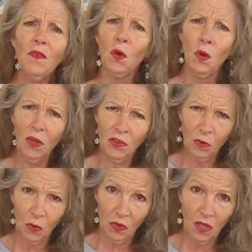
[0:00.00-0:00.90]
course
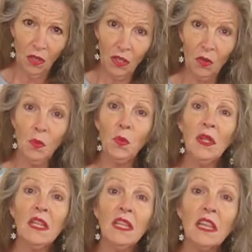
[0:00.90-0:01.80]
we'll tell you. We
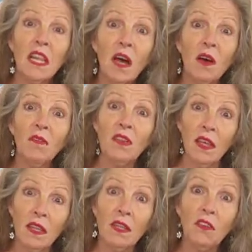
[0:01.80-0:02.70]
love
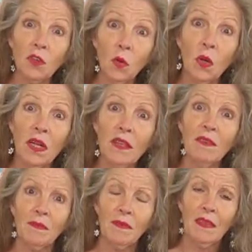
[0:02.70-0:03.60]
telling the stories,
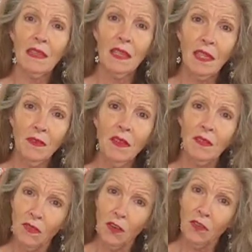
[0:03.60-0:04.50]
even
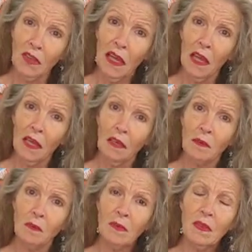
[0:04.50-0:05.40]
if they're sad."
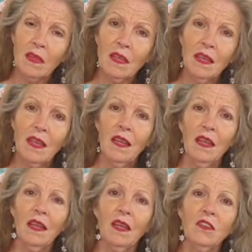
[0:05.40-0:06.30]

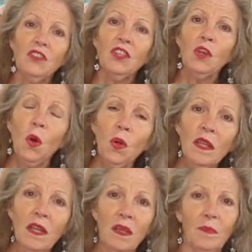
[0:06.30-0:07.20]
And she told
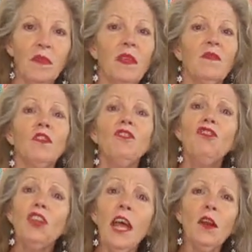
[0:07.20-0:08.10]
him that for
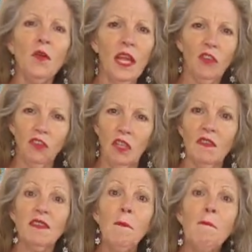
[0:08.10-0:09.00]
generations,
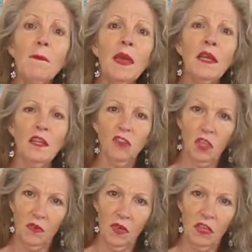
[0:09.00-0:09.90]
many
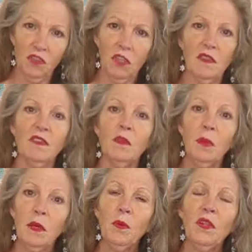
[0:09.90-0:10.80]
generations, the
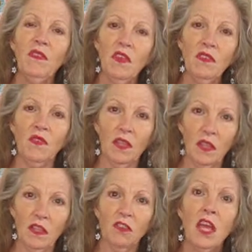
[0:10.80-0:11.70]
people of this village